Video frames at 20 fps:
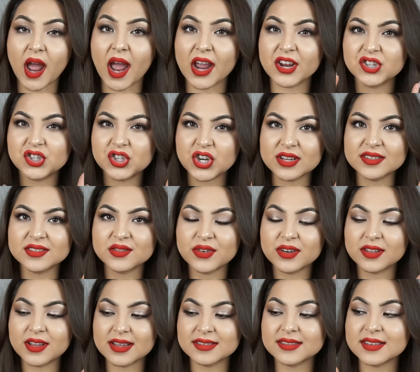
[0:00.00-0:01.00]
I just
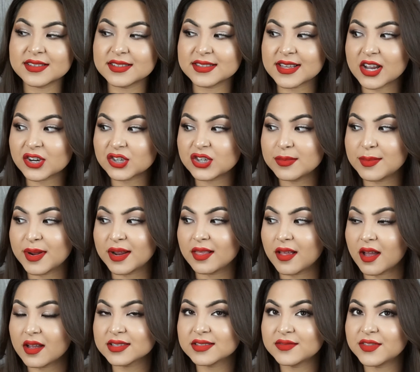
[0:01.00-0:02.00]
realized this is actually my
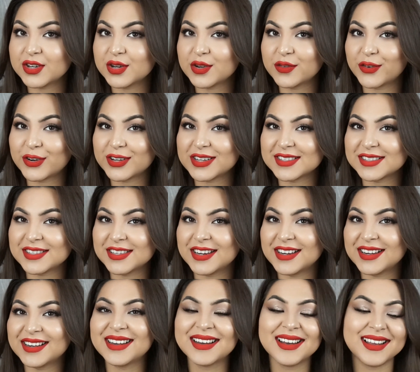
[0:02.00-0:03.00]
last video for this
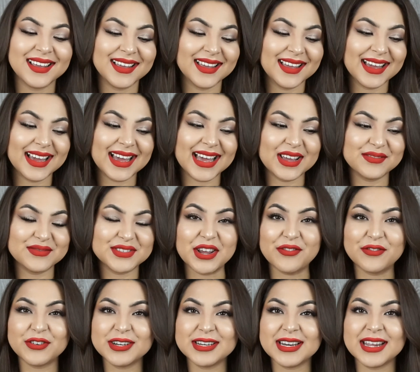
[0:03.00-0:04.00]
year. I've
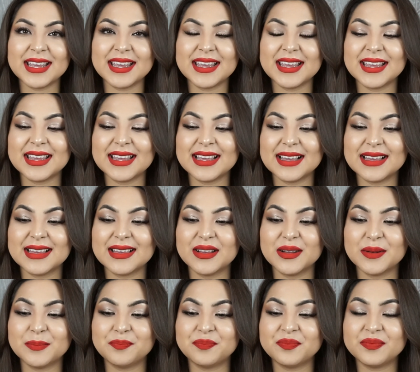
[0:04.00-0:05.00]
definitely
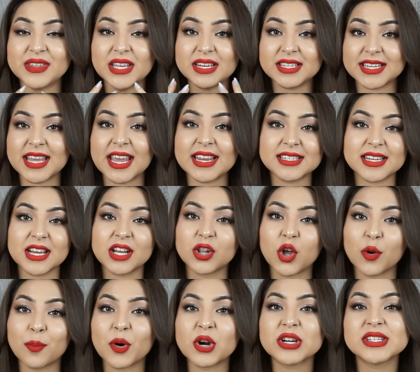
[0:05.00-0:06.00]
dedicated a
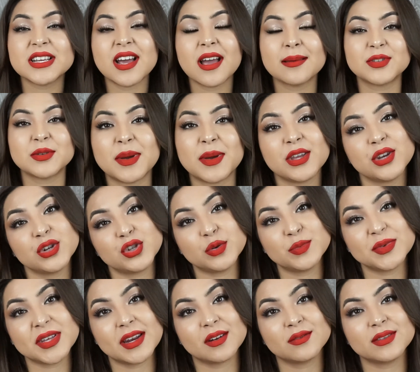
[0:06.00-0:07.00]
lot more time YouTube
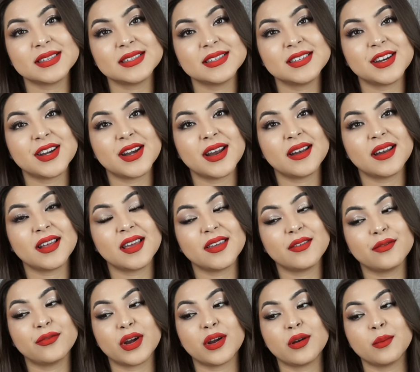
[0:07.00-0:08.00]
channel this year and I
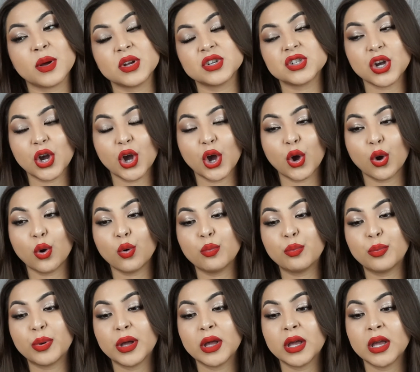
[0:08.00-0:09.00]
very much hope
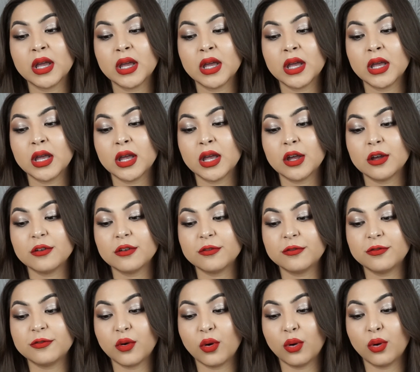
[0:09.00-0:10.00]

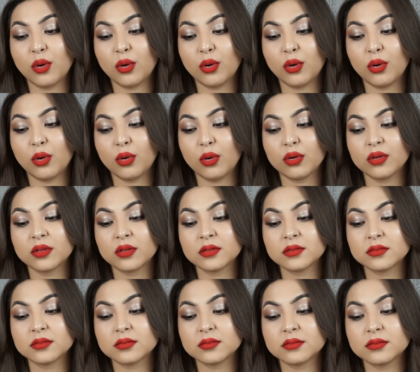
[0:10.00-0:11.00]
for
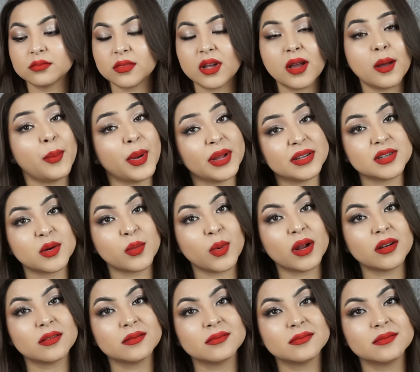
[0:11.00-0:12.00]
a better
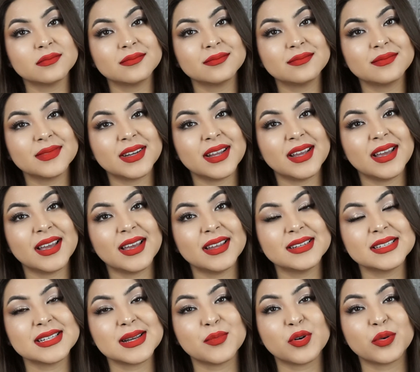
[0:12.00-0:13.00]
one
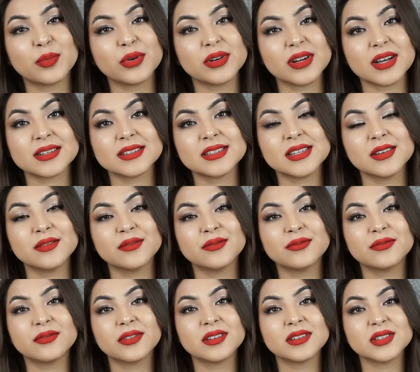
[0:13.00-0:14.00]
and more productive
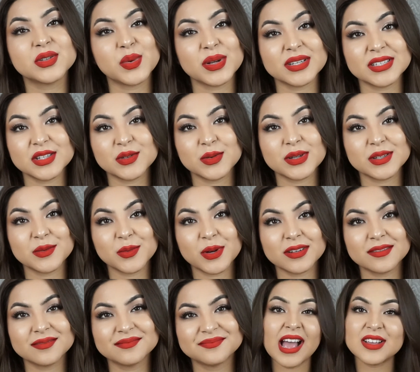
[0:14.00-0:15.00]

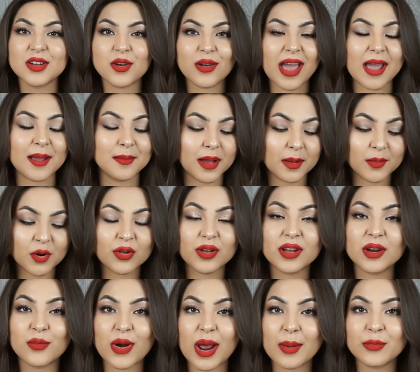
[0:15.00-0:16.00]
2021. Okay, I'm not
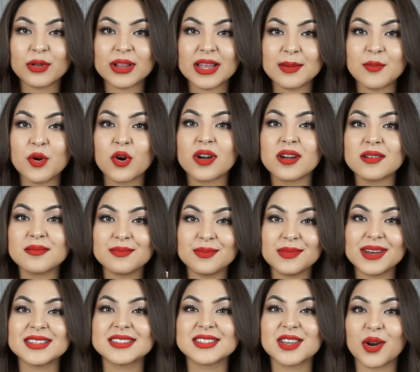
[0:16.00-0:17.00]
gonna ramble anymore.
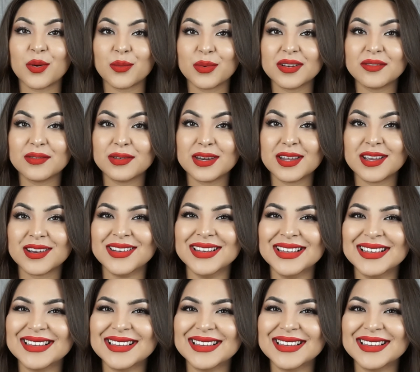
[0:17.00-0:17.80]
Let's get on with the video.